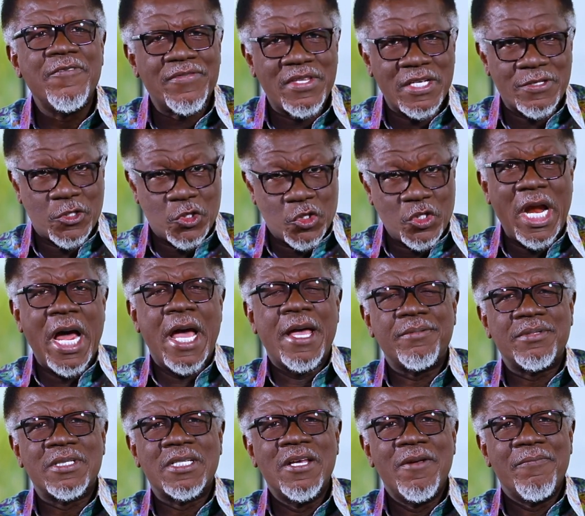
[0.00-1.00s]
the
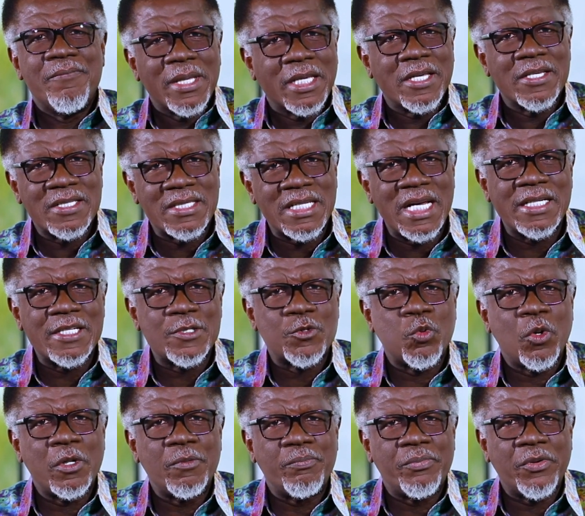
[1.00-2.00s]
stripes because that is
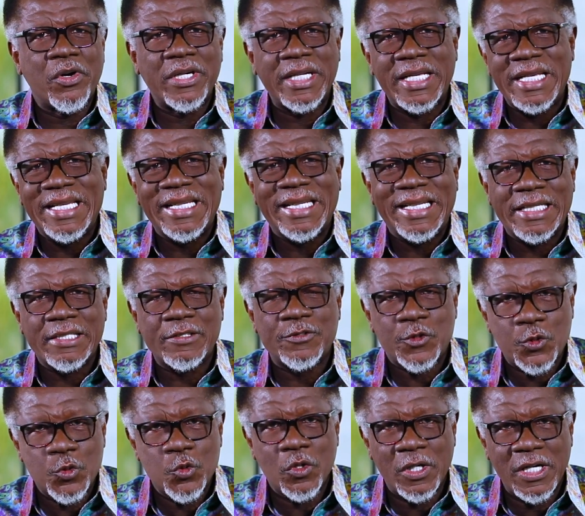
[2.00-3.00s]
what brought healing
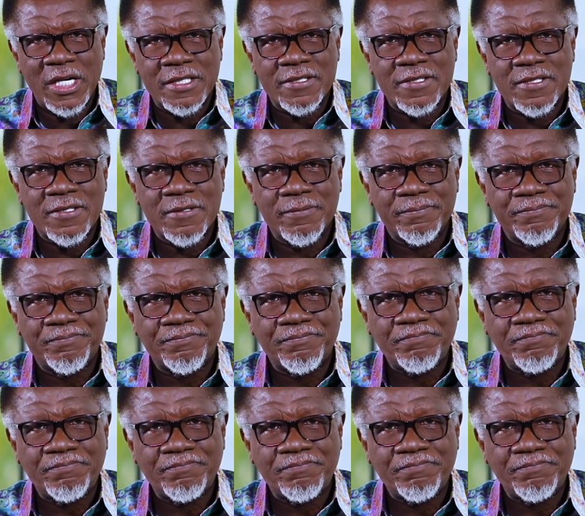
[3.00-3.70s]
to us.